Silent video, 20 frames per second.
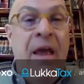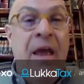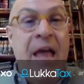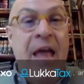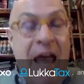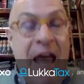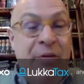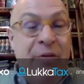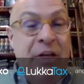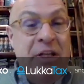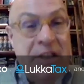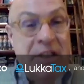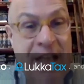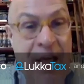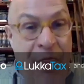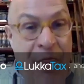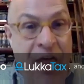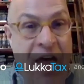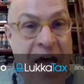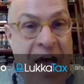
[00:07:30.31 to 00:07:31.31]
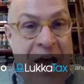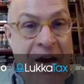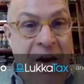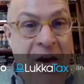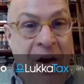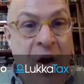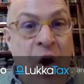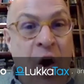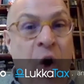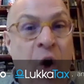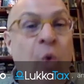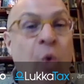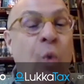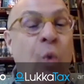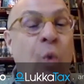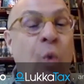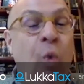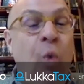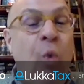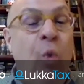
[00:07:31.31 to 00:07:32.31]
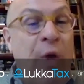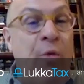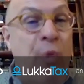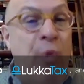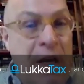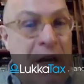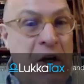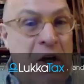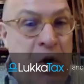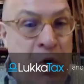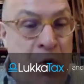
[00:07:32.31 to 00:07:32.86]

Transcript: Having said that, when we do